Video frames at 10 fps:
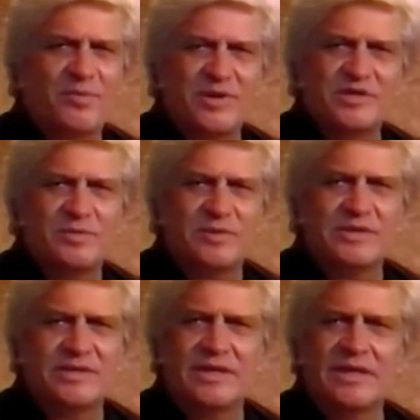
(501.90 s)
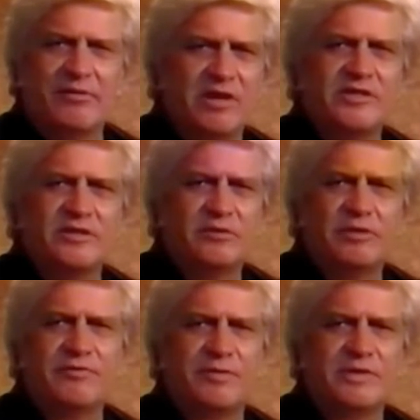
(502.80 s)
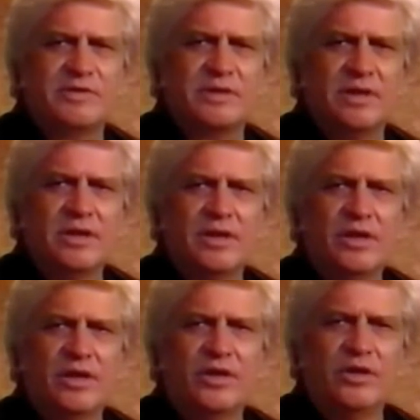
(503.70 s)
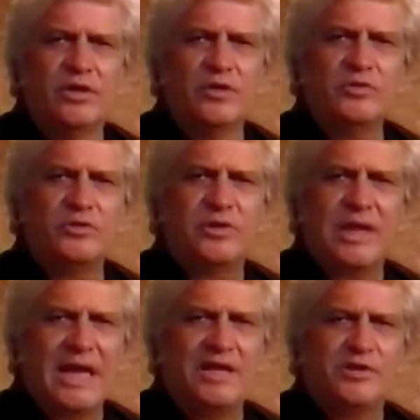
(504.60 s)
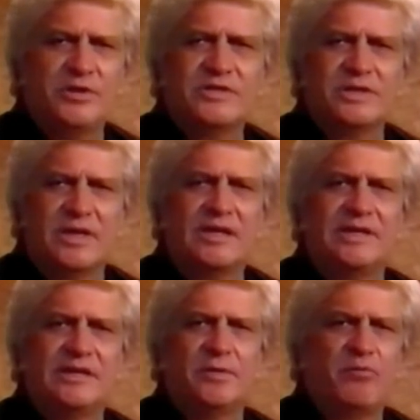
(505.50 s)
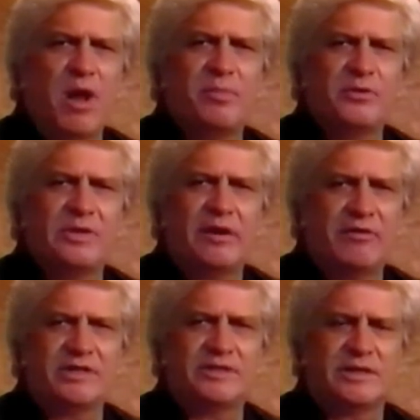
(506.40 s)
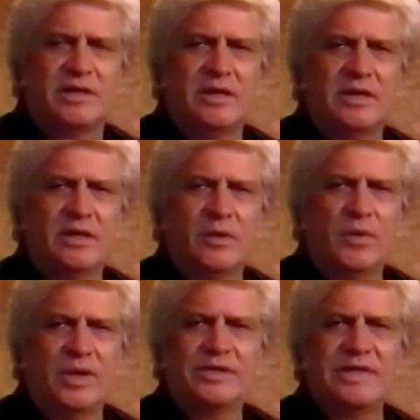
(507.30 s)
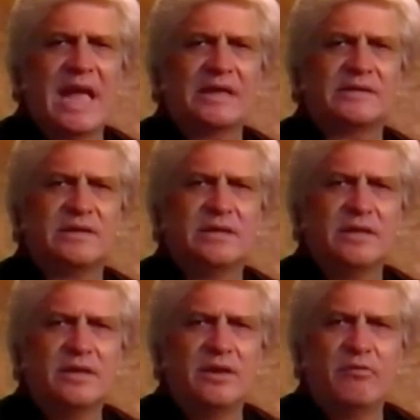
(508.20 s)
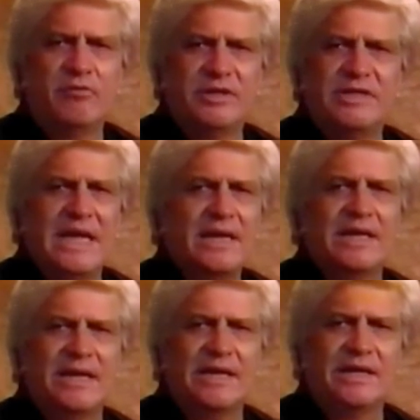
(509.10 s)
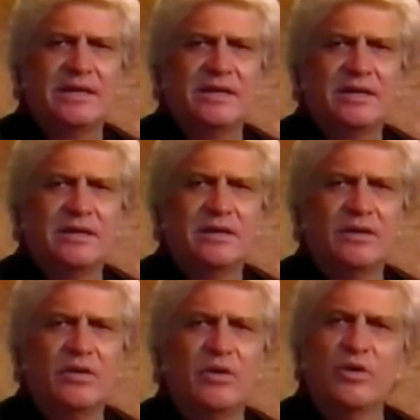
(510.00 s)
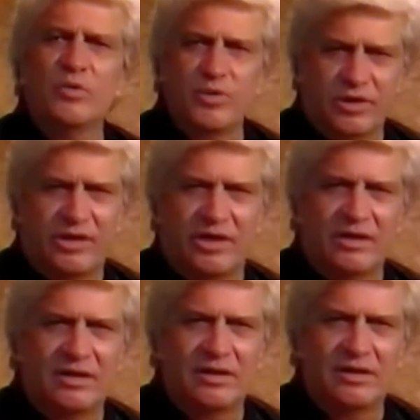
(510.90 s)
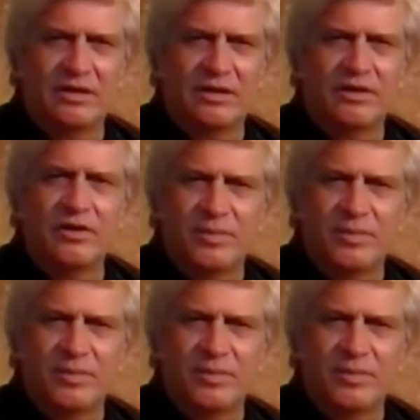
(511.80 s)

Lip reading: principle is a directional reference used to aid you in selecting the proper direction when attacked, retaliating, or working your